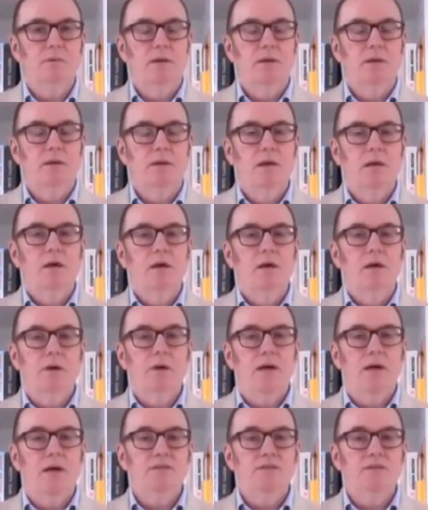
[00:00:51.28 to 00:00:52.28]

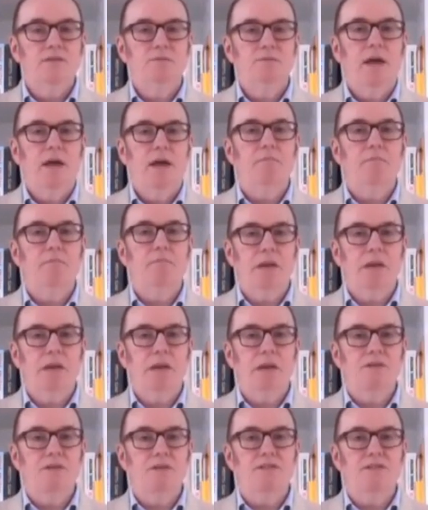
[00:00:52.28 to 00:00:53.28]
Markets and many
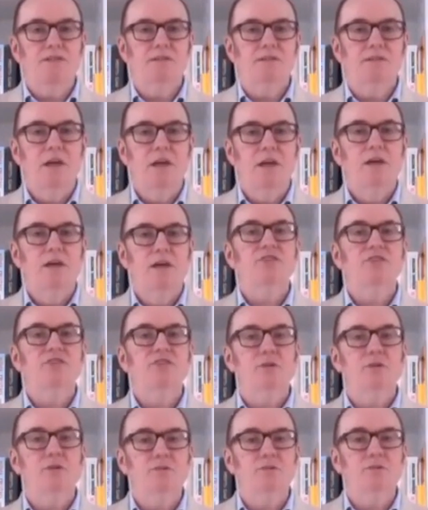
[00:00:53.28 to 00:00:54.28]
businesses
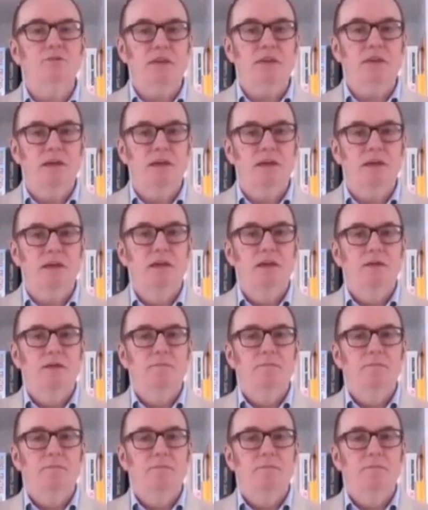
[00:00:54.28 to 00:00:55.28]
still fear
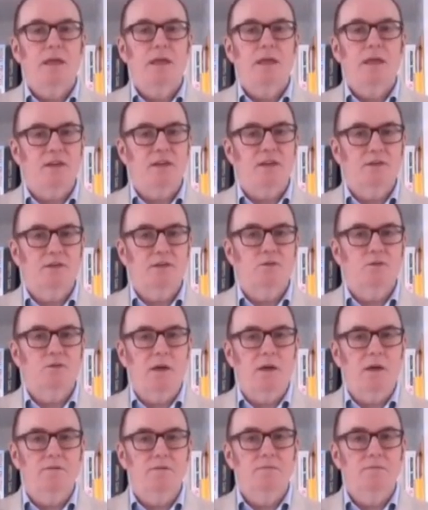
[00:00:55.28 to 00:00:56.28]
a second
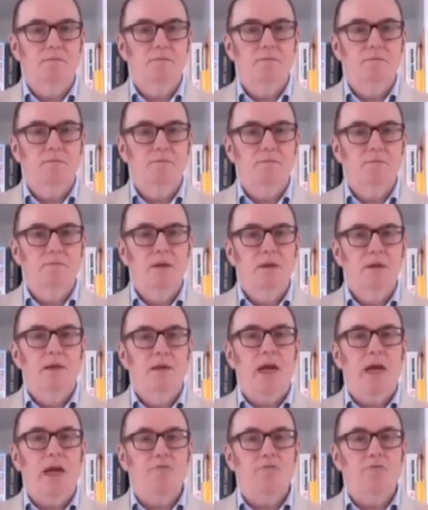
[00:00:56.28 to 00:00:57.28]
wave.
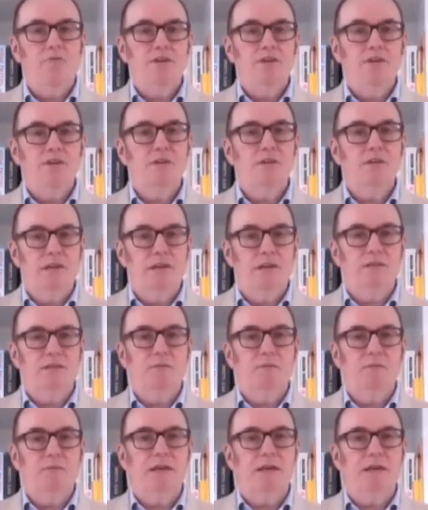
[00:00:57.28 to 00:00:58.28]
That risk needs to
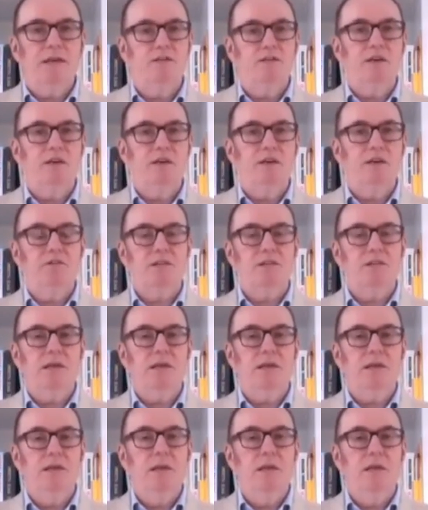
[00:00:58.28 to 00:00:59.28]
be taken
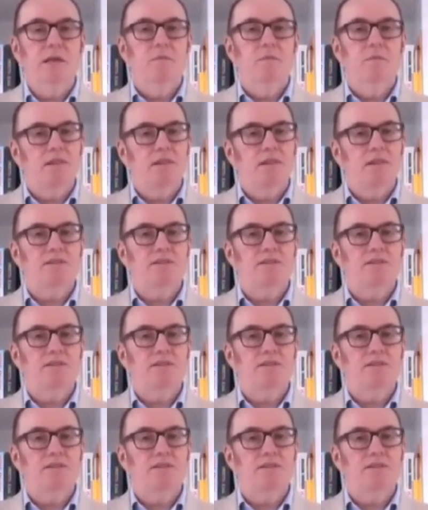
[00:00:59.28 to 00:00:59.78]
seriously, but at the same